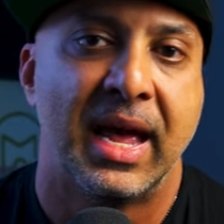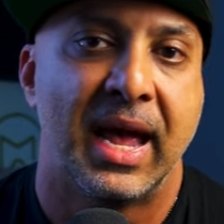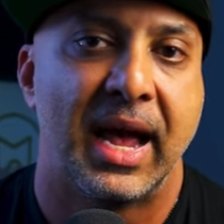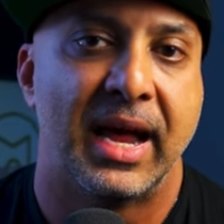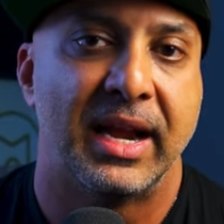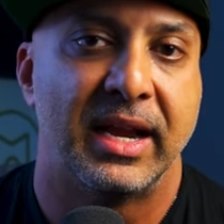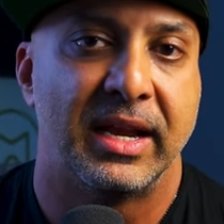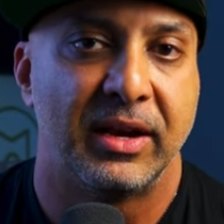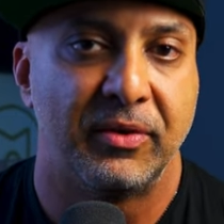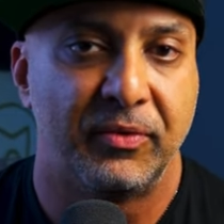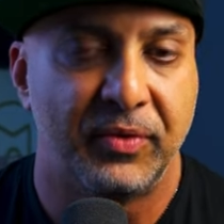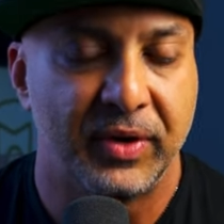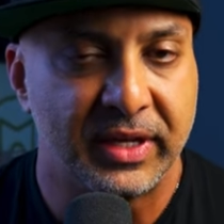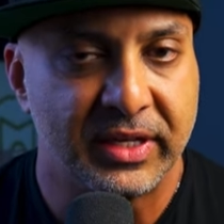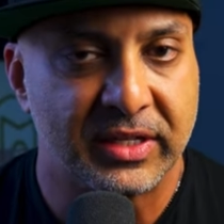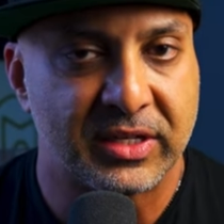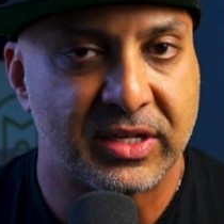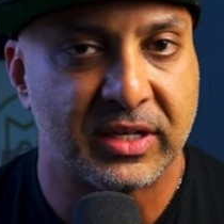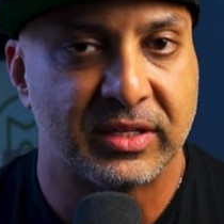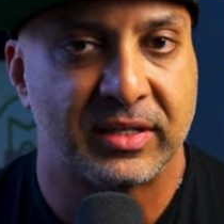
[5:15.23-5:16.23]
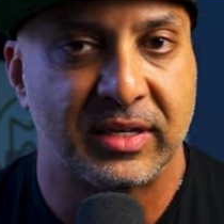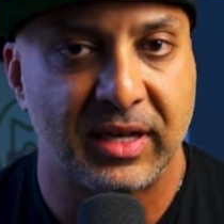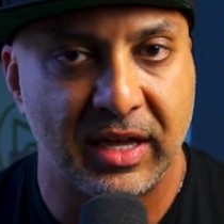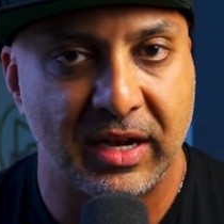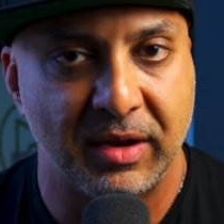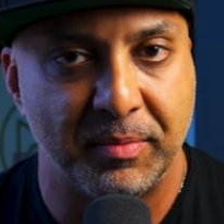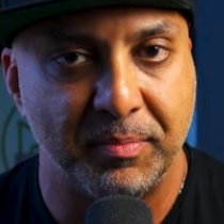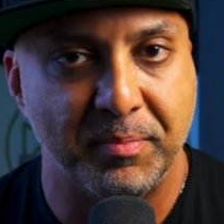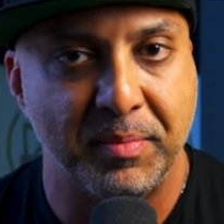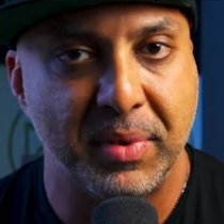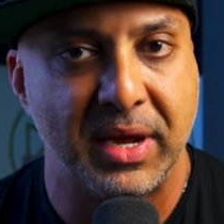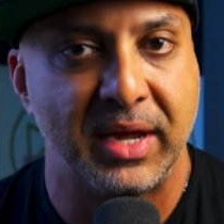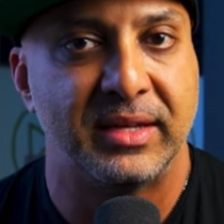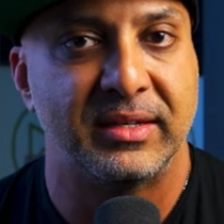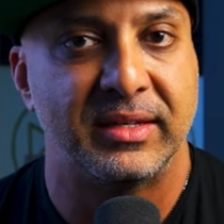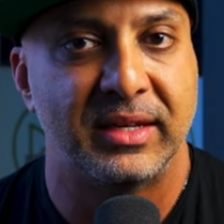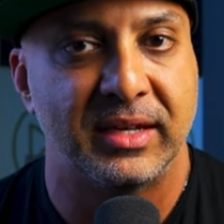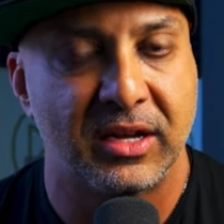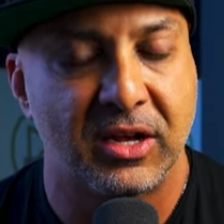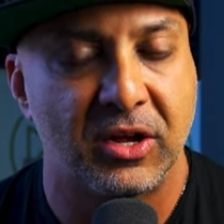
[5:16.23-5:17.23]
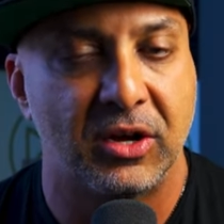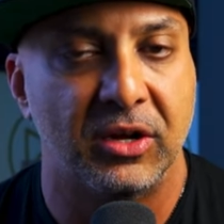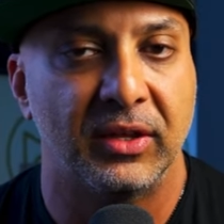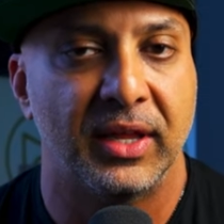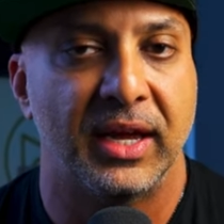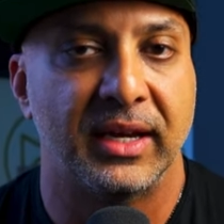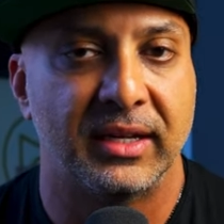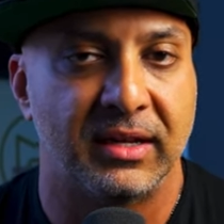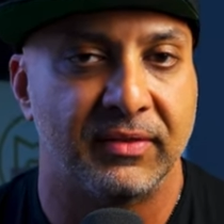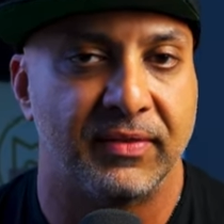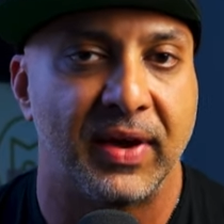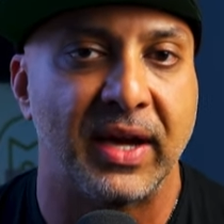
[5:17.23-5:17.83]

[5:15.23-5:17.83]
And it, it really is just an amazing collective.